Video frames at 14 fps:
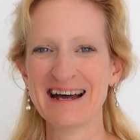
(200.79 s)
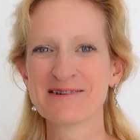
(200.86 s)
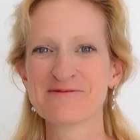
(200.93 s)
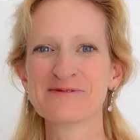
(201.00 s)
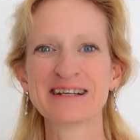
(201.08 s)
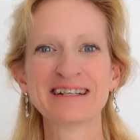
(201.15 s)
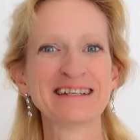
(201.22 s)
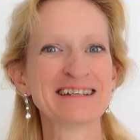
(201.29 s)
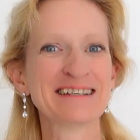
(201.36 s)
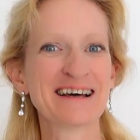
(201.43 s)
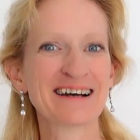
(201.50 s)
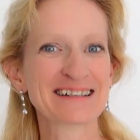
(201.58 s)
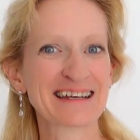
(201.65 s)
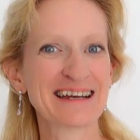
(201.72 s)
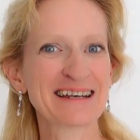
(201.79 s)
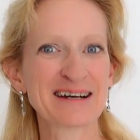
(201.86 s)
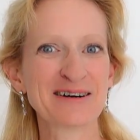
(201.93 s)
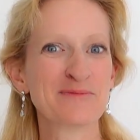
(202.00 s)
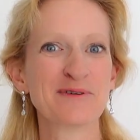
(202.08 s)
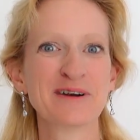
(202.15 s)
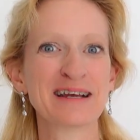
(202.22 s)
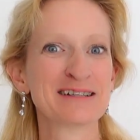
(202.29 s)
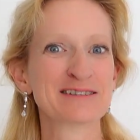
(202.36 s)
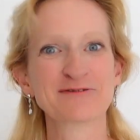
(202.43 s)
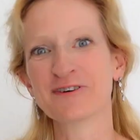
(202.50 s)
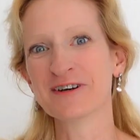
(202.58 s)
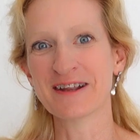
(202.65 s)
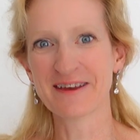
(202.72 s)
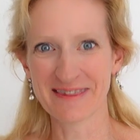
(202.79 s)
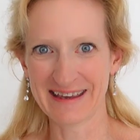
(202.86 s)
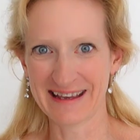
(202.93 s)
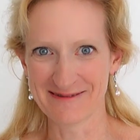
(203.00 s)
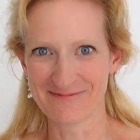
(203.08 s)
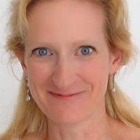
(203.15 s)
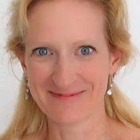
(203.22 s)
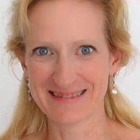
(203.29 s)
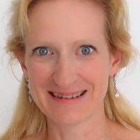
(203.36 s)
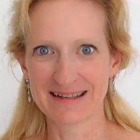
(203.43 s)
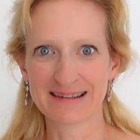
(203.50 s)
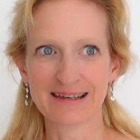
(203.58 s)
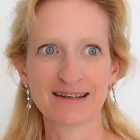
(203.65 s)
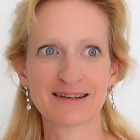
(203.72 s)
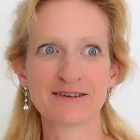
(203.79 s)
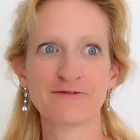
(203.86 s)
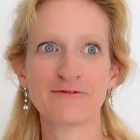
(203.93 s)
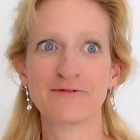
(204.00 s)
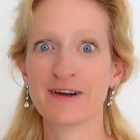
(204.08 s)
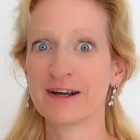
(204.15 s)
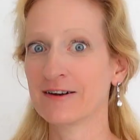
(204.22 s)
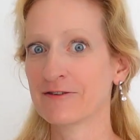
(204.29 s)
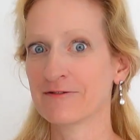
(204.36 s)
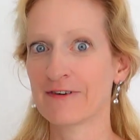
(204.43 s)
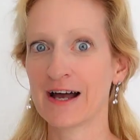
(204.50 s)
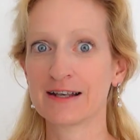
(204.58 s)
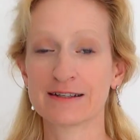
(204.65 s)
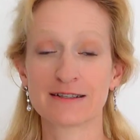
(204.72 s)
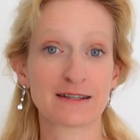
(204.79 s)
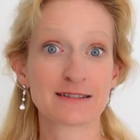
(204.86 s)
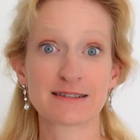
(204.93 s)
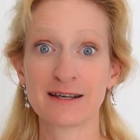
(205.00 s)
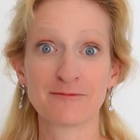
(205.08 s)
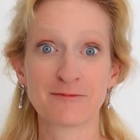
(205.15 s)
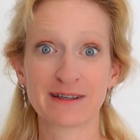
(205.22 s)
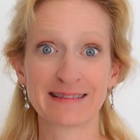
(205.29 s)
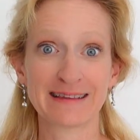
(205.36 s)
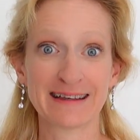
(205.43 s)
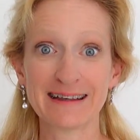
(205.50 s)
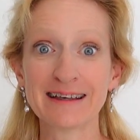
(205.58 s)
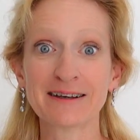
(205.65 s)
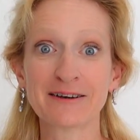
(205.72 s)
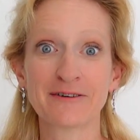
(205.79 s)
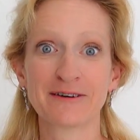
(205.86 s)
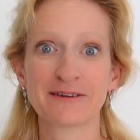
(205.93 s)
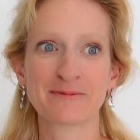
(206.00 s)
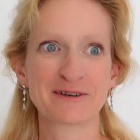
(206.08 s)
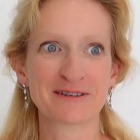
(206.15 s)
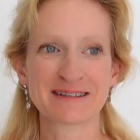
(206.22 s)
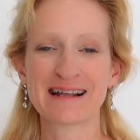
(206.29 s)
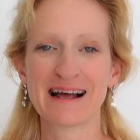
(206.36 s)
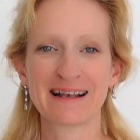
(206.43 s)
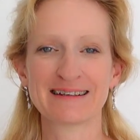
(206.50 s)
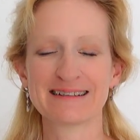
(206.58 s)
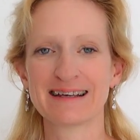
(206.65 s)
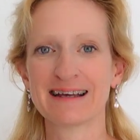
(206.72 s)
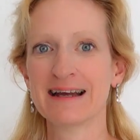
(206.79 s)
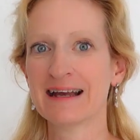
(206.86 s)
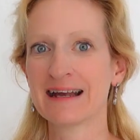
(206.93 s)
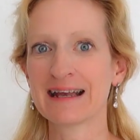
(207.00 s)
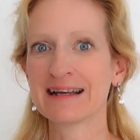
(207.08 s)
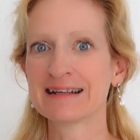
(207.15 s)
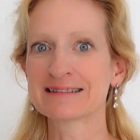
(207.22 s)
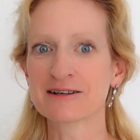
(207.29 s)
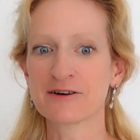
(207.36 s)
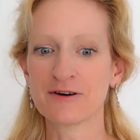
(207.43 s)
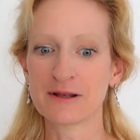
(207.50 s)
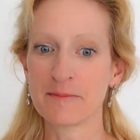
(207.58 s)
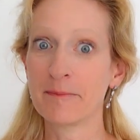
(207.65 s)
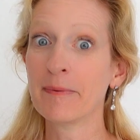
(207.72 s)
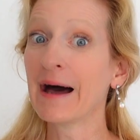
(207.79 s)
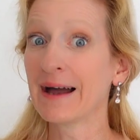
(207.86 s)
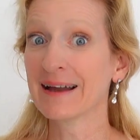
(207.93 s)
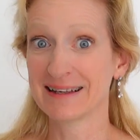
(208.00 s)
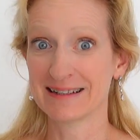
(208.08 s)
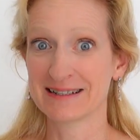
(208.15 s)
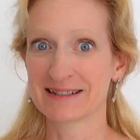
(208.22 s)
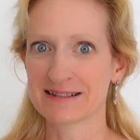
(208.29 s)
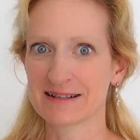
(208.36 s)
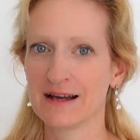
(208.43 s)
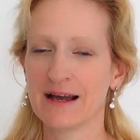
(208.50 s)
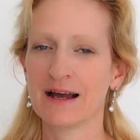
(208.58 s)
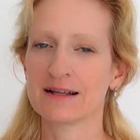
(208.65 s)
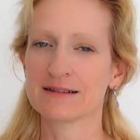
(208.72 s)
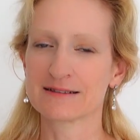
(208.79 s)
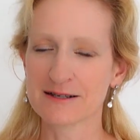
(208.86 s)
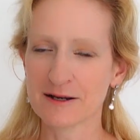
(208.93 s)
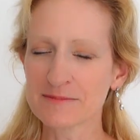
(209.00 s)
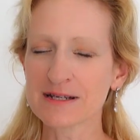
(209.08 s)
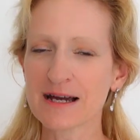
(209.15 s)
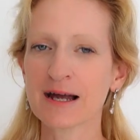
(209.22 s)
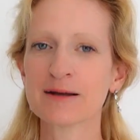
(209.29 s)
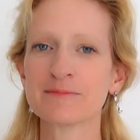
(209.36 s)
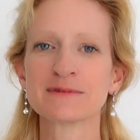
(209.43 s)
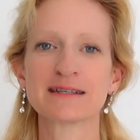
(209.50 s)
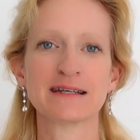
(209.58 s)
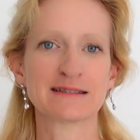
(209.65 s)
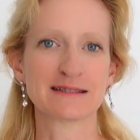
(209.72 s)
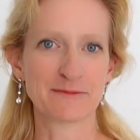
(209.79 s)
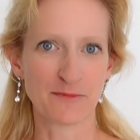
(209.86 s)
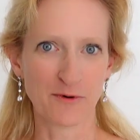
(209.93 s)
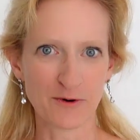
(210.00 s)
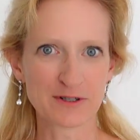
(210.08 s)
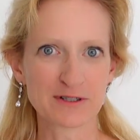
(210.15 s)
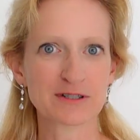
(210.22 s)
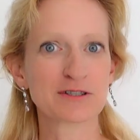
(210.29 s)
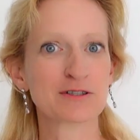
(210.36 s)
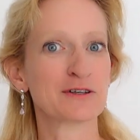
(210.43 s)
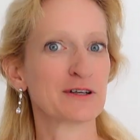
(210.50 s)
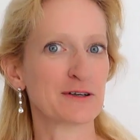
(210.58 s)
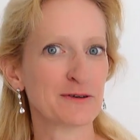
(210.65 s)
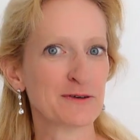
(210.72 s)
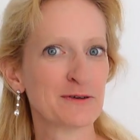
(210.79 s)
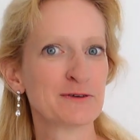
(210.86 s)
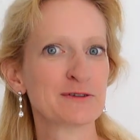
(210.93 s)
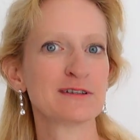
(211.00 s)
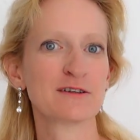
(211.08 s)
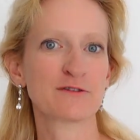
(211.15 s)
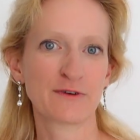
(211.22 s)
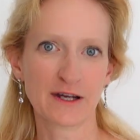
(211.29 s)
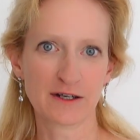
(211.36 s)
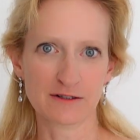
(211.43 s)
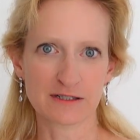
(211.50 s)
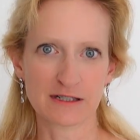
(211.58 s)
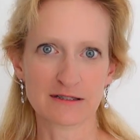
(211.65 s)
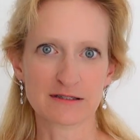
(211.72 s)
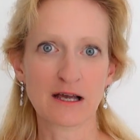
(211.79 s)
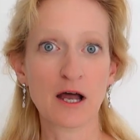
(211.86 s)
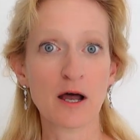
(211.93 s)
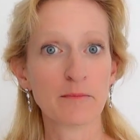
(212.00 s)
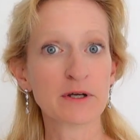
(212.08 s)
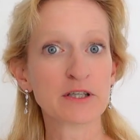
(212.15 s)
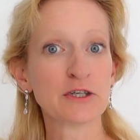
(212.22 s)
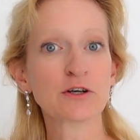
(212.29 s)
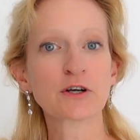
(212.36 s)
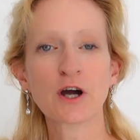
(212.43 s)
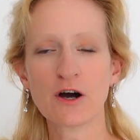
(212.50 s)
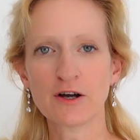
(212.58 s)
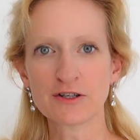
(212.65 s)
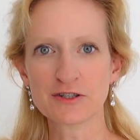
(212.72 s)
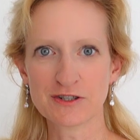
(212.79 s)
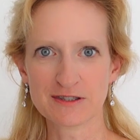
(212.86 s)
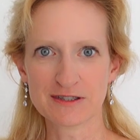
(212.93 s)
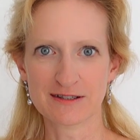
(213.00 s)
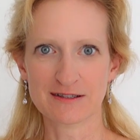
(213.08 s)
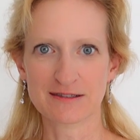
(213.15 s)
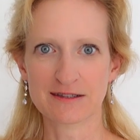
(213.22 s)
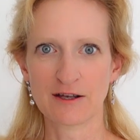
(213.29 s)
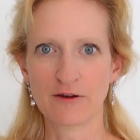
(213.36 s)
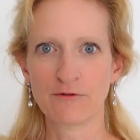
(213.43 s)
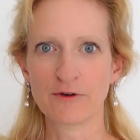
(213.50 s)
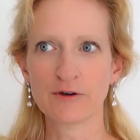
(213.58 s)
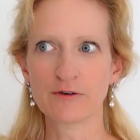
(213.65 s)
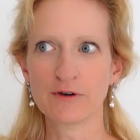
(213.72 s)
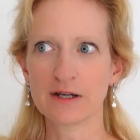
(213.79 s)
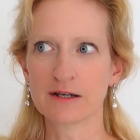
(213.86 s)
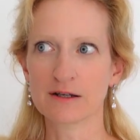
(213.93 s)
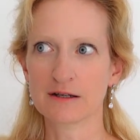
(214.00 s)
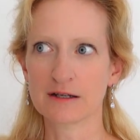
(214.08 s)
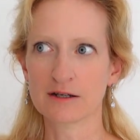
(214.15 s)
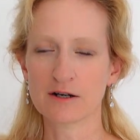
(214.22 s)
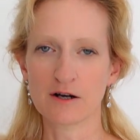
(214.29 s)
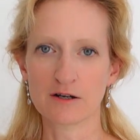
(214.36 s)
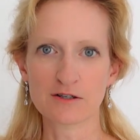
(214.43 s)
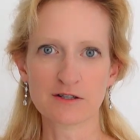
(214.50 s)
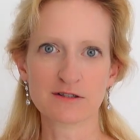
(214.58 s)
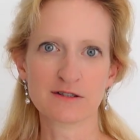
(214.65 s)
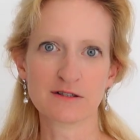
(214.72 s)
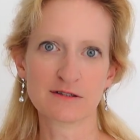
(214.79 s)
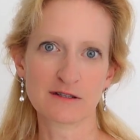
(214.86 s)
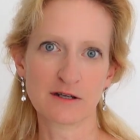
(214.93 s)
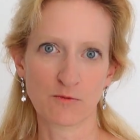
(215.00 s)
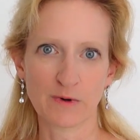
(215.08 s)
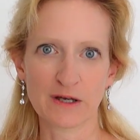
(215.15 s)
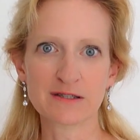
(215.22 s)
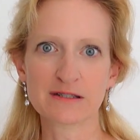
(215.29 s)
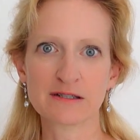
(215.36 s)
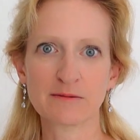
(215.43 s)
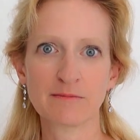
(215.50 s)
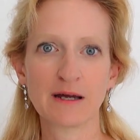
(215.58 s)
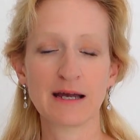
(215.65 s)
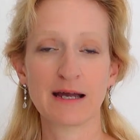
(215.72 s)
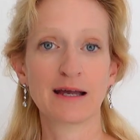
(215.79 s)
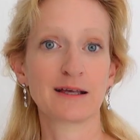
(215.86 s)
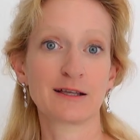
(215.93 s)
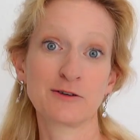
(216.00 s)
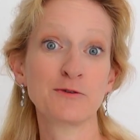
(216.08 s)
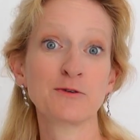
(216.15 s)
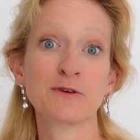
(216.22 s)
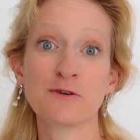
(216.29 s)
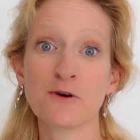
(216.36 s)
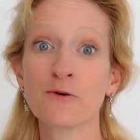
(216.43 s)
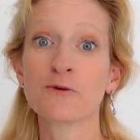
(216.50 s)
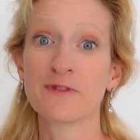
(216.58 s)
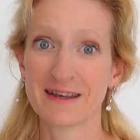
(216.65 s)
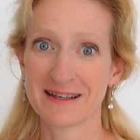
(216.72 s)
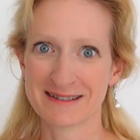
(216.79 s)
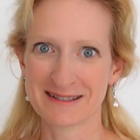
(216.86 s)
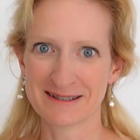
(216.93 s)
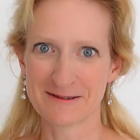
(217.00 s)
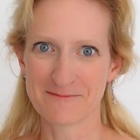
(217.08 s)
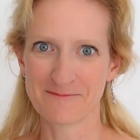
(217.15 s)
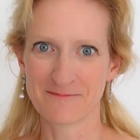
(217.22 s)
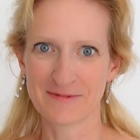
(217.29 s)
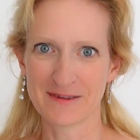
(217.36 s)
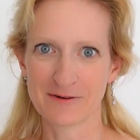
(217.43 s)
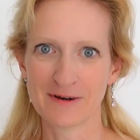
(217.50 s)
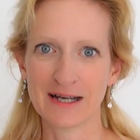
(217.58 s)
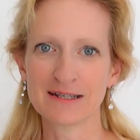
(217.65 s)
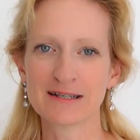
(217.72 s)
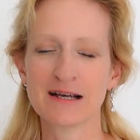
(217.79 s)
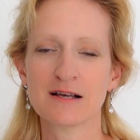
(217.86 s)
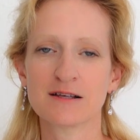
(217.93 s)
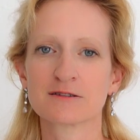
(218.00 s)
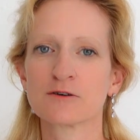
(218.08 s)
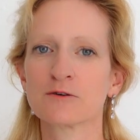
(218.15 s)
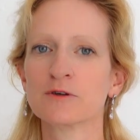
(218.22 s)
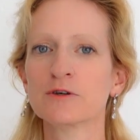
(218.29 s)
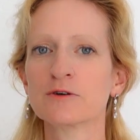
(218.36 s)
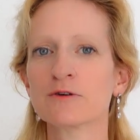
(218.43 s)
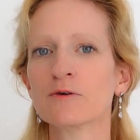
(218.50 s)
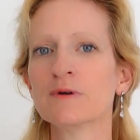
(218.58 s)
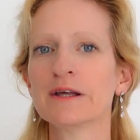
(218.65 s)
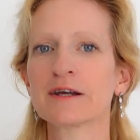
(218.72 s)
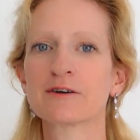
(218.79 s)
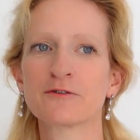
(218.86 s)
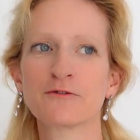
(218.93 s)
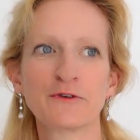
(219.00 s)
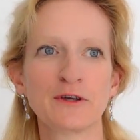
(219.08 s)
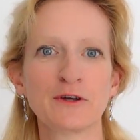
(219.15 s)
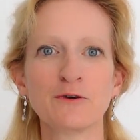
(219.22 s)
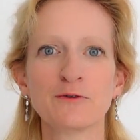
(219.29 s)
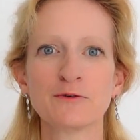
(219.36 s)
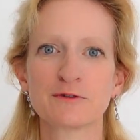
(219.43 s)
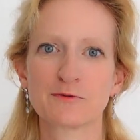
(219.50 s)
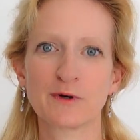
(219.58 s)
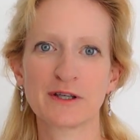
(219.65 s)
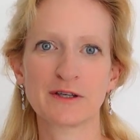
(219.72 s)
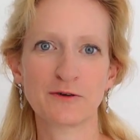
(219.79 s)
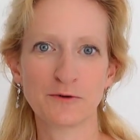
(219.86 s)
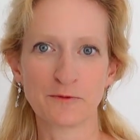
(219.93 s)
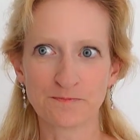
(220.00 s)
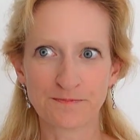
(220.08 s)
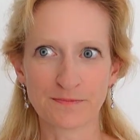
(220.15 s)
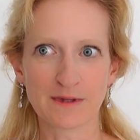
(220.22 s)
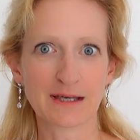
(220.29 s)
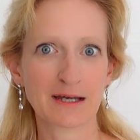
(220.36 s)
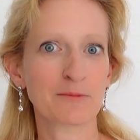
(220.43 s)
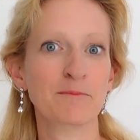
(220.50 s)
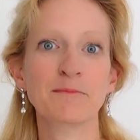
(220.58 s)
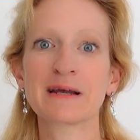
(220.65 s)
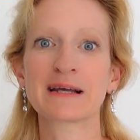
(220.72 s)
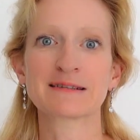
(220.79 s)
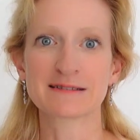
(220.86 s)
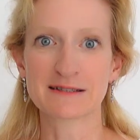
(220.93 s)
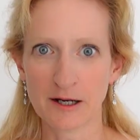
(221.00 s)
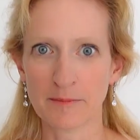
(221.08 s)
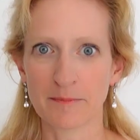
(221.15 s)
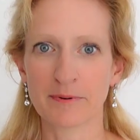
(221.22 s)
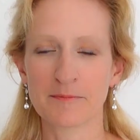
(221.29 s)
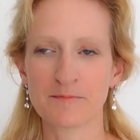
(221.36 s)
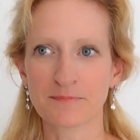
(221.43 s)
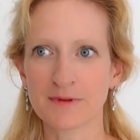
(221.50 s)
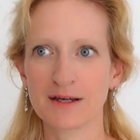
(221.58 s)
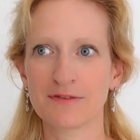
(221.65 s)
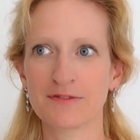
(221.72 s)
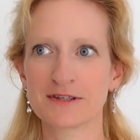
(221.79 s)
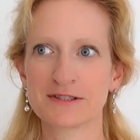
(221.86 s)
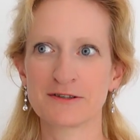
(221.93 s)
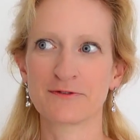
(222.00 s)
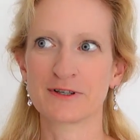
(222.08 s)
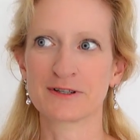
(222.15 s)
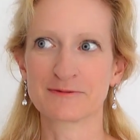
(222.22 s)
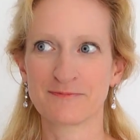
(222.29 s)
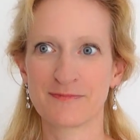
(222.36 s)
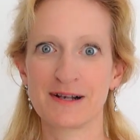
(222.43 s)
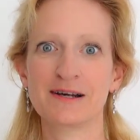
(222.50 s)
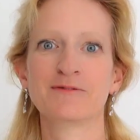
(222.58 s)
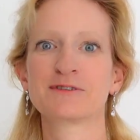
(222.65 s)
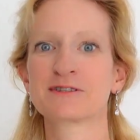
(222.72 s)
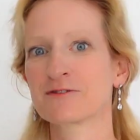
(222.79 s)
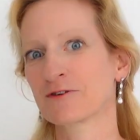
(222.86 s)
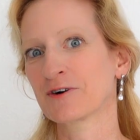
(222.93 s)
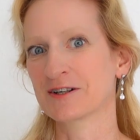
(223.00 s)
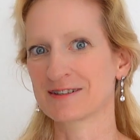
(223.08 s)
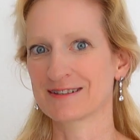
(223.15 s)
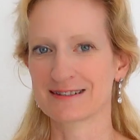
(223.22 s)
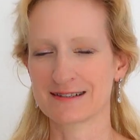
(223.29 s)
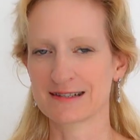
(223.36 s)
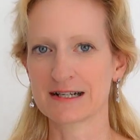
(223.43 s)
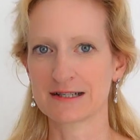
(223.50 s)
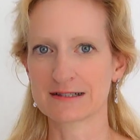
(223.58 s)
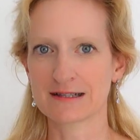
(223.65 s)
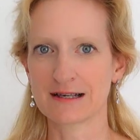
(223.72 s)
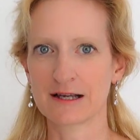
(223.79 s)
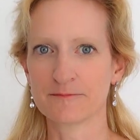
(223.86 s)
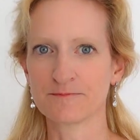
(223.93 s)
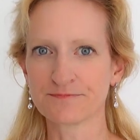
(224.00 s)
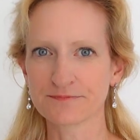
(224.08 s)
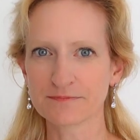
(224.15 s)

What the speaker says: We did not get our brains for nothing. They are very valid. The same with the ego and the personality. It's all a package. And sometimes it's important to use these faculties. But your consciousness, if you're in consciousness, in wisdom, you know this, right? So you're only confused when you get mixed up in the different levels of consciousness, let's say.